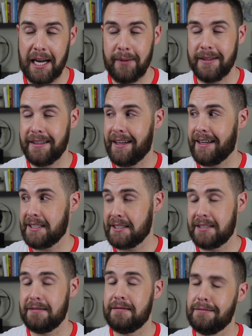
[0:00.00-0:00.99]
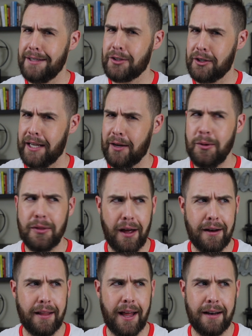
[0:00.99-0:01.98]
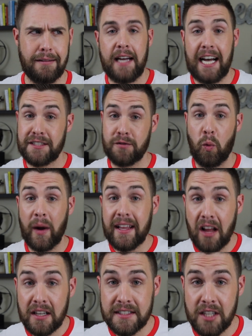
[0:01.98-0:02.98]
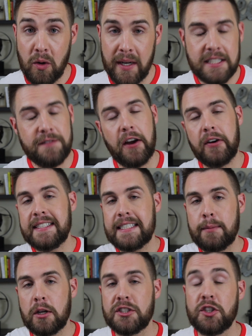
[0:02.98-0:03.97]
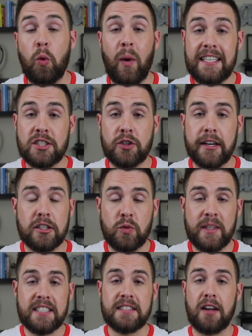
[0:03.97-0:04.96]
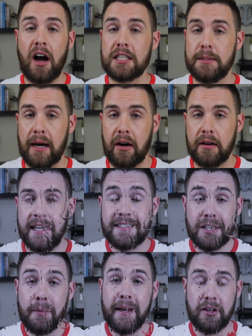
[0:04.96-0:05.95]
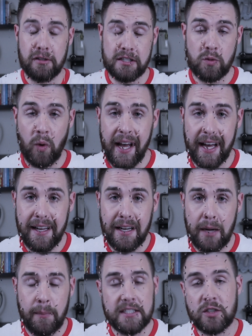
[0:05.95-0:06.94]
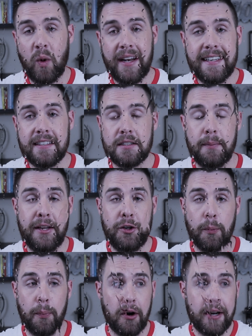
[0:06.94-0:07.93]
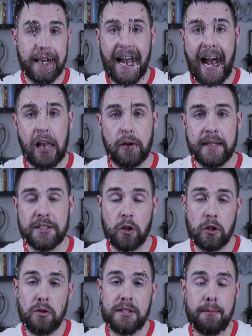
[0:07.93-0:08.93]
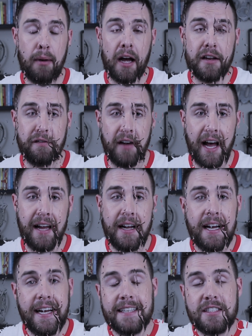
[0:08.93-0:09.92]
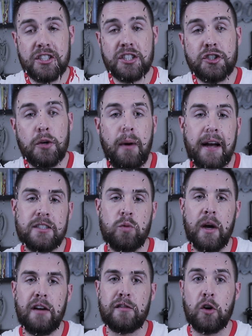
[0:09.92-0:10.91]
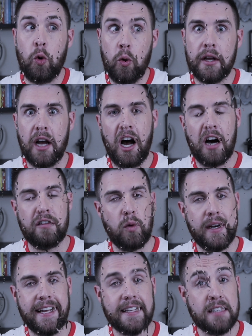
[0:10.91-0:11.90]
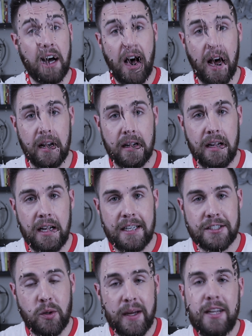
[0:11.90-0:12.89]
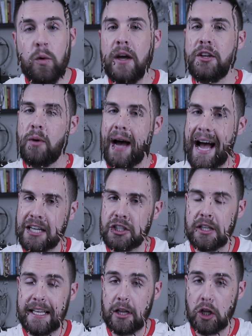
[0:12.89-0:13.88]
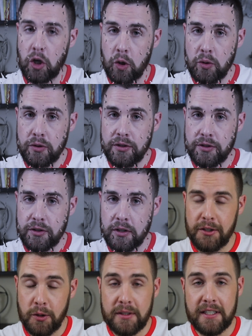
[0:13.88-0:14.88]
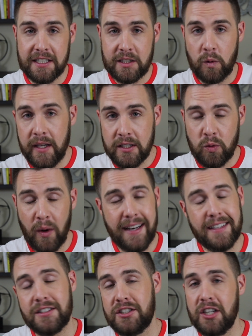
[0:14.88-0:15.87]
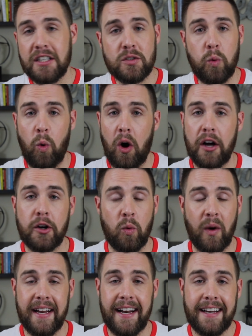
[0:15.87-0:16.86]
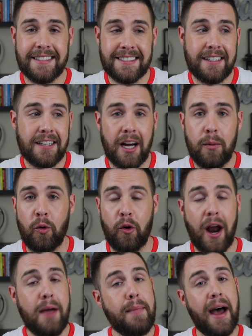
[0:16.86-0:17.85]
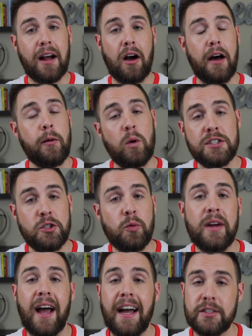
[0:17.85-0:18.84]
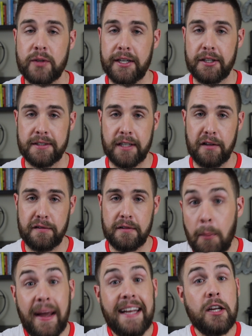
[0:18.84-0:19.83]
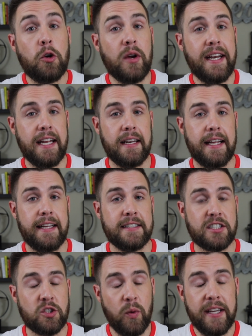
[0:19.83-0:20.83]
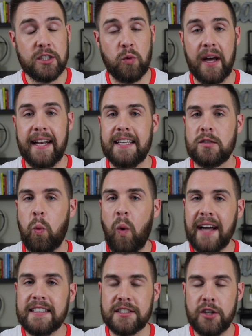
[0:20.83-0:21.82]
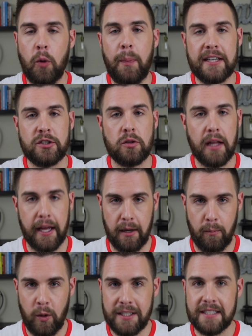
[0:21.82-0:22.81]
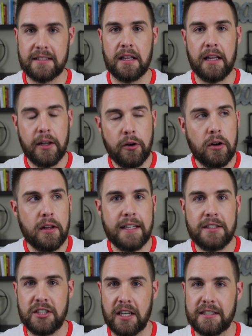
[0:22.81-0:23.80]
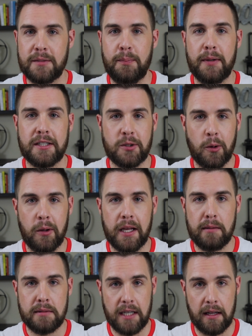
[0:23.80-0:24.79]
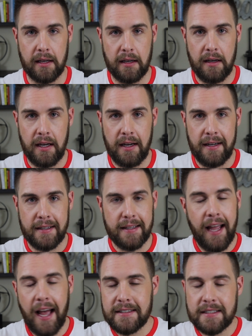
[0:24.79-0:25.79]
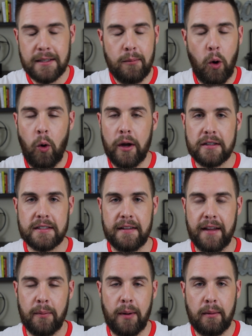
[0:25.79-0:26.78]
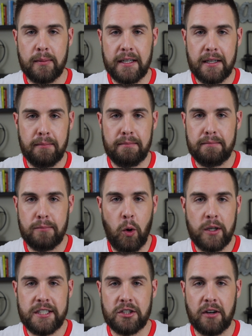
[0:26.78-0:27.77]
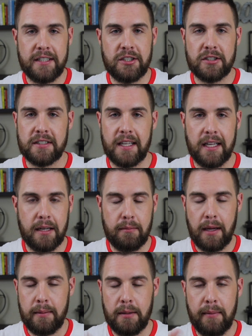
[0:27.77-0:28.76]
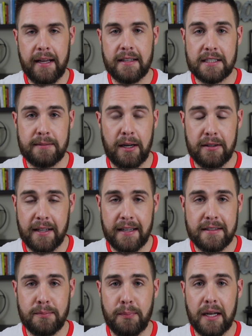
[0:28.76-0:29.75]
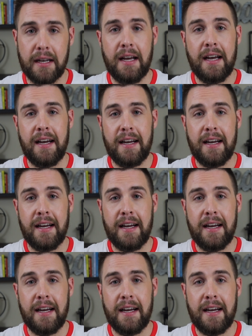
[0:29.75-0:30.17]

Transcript: I mean, that's a good name. Who thought of that? As for weight loss though, it's very similar to the waist trainers we just talked about. It's gonna make you sweat, but sweating doesn't mean you're burning calories or losing body fat. It's just your body's way of cooling off when it gets hot. So any weight you actually lose using Sweet Sweat is just water weight, and it's gonna come right back on once you rehydrate yourself. The main ingredient in Sweet Sweat is white snow petrolatum, which is literally just petroleum jelly. They add some oils in there probably to moisturize your skin and maybe make it smell nice, but